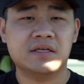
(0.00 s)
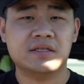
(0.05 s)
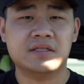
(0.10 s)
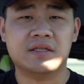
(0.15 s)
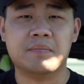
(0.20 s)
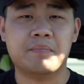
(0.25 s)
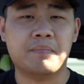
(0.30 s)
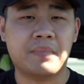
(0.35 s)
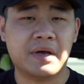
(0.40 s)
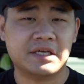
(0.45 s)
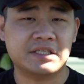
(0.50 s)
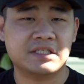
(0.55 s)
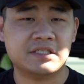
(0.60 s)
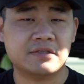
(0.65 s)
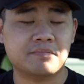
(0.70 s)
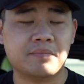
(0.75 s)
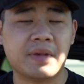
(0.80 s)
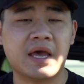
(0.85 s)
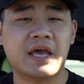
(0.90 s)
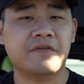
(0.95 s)
the
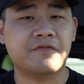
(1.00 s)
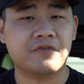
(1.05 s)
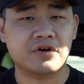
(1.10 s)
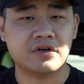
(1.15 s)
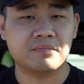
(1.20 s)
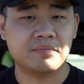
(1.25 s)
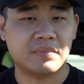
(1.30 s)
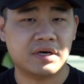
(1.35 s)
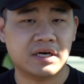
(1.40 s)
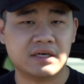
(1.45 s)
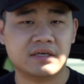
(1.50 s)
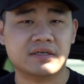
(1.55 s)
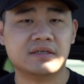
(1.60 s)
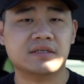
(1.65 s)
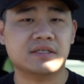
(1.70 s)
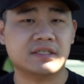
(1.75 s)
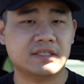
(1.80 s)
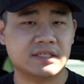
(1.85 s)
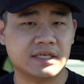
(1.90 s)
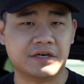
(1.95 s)
best bang for your buck
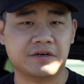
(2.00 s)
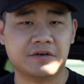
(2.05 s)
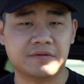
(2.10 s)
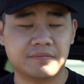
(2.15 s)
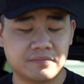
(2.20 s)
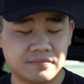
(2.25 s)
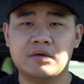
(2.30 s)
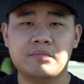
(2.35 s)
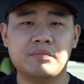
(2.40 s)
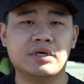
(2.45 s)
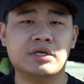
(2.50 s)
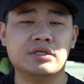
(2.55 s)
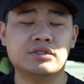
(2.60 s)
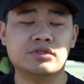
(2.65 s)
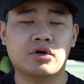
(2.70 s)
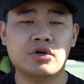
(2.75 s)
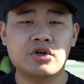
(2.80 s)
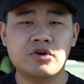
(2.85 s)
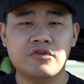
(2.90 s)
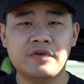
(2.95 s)
setup, because
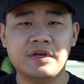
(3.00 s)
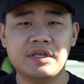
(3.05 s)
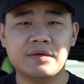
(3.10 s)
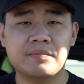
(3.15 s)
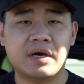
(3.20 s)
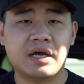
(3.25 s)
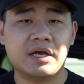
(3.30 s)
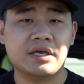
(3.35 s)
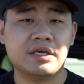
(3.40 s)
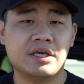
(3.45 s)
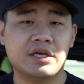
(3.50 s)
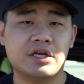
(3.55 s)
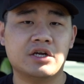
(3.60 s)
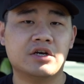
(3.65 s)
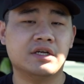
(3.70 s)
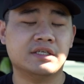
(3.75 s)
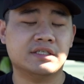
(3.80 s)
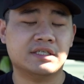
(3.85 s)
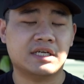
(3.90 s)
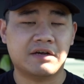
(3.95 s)
all you're really buying here
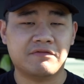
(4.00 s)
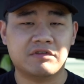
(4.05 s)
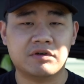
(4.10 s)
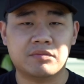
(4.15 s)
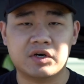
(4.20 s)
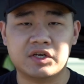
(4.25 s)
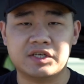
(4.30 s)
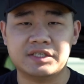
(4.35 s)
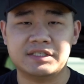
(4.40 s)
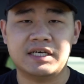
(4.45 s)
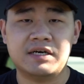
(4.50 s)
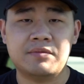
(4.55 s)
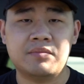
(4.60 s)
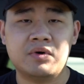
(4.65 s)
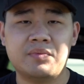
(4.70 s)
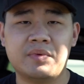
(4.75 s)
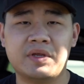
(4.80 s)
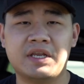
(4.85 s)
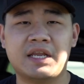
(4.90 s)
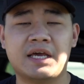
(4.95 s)
is an aftermarket
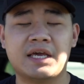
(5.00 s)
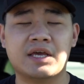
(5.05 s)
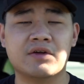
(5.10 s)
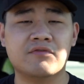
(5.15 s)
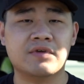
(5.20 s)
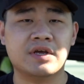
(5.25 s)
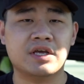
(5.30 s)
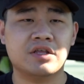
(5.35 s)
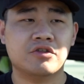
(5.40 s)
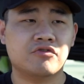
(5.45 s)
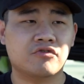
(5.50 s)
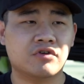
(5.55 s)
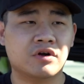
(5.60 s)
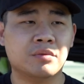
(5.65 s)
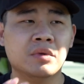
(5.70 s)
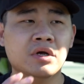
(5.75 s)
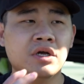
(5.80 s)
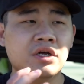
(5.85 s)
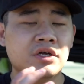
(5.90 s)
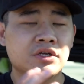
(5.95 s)
downpipe, and that can range
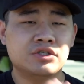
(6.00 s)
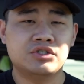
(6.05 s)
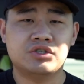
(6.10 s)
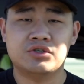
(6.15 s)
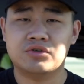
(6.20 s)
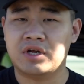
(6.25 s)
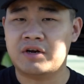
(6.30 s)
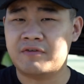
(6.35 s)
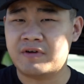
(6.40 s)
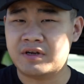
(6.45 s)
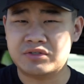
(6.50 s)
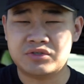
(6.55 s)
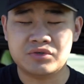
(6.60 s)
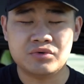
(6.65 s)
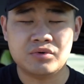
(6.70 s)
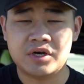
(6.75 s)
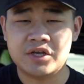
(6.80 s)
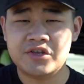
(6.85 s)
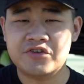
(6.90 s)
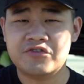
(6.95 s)
from around
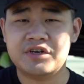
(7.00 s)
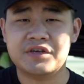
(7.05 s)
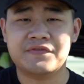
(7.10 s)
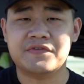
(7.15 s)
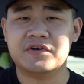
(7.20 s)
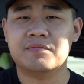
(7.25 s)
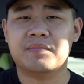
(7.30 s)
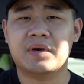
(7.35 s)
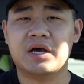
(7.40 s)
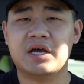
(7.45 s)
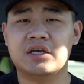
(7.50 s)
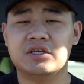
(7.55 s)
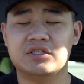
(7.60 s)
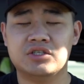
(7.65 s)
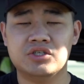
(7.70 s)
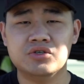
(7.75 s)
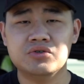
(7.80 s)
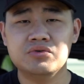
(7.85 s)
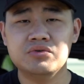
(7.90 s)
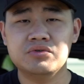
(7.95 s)
200 if you're buying
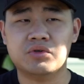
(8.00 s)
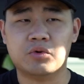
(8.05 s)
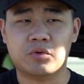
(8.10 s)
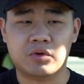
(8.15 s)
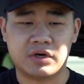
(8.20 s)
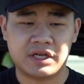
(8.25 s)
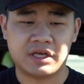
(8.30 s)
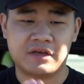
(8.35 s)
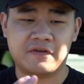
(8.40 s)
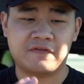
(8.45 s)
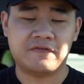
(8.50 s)
used, or like